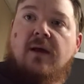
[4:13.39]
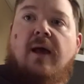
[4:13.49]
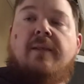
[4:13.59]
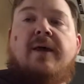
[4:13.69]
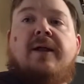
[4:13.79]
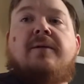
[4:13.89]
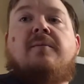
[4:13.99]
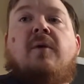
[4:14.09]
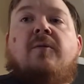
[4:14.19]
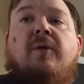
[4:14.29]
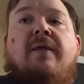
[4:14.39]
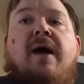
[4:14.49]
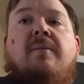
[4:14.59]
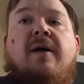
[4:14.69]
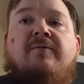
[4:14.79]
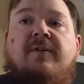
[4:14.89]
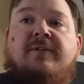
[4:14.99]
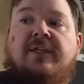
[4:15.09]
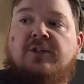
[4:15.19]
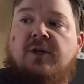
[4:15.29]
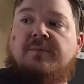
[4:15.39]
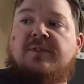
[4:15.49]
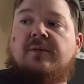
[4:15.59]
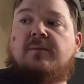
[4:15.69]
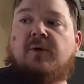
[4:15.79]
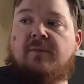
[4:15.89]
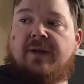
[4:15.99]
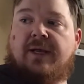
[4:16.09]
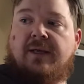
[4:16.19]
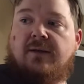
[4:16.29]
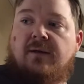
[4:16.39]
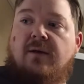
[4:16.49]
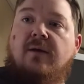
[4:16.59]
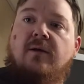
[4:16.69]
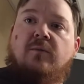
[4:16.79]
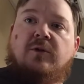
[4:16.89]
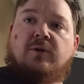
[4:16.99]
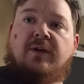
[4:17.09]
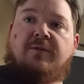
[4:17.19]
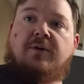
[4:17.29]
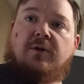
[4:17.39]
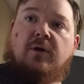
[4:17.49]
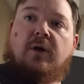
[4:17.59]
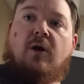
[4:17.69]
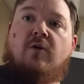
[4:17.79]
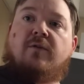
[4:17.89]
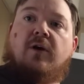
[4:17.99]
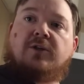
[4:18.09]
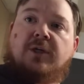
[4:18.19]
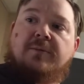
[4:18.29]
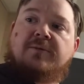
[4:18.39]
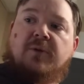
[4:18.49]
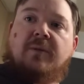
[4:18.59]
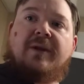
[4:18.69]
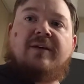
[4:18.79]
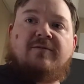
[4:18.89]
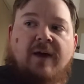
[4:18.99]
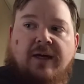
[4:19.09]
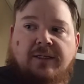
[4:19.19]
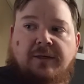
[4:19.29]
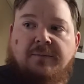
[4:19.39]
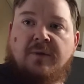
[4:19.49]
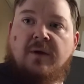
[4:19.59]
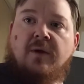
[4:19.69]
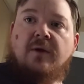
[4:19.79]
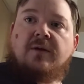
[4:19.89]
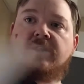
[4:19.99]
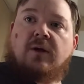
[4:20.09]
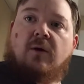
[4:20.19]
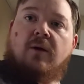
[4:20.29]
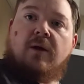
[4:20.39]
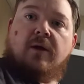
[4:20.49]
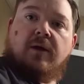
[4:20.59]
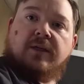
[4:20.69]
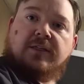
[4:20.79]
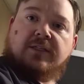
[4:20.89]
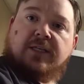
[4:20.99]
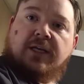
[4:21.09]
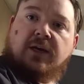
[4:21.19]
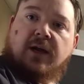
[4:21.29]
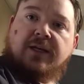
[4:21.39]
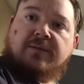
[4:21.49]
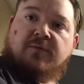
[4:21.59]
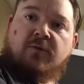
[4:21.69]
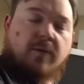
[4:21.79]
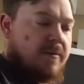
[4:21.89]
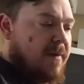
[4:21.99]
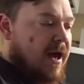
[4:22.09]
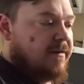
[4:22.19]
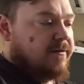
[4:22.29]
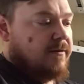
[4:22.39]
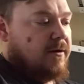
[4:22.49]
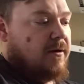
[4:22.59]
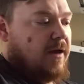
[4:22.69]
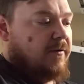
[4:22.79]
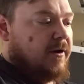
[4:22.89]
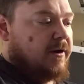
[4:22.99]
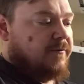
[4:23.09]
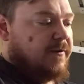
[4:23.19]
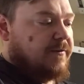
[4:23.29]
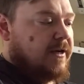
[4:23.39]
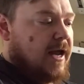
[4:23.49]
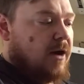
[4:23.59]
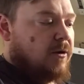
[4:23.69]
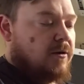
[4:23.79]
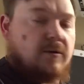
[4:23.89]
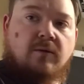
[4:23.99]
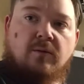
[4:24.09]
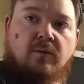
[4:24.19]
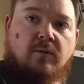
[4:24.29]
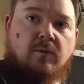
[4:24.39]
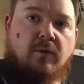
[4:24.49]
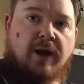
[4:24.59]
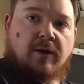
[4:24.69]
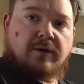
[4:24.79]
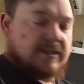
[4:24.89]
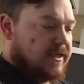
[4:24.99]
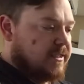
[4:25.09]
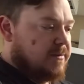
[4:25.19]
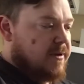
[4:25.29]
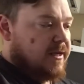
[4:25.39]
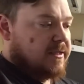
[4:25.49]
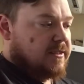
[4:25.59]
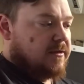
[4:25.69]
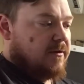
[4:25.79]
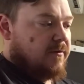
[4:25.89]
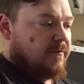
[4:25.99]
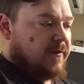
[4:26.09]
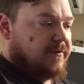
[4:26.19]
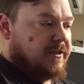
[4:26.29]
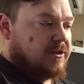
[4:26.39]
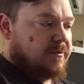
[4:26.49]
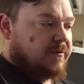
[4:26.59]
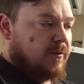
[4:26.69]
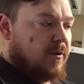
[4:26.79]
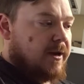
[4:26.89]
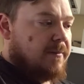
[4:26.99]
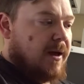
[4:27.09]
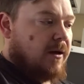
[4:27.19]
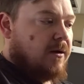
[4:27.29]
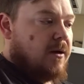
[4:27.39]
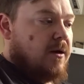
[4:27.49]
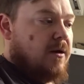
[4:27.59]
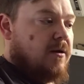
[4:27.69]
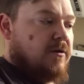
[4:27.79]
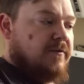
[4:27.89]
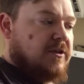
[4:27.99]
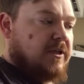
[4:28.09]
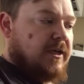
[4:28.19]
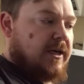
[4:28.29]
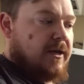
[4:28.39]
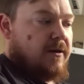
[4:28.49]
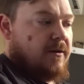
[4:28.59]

and then multiply that by 15 drips per minute, which will give you your overall drips per minute factor. So as you can see here, I performed the math, have 150 an hour, 1 hour and 60 minutes, 15 drips for 1 ml. You eventually get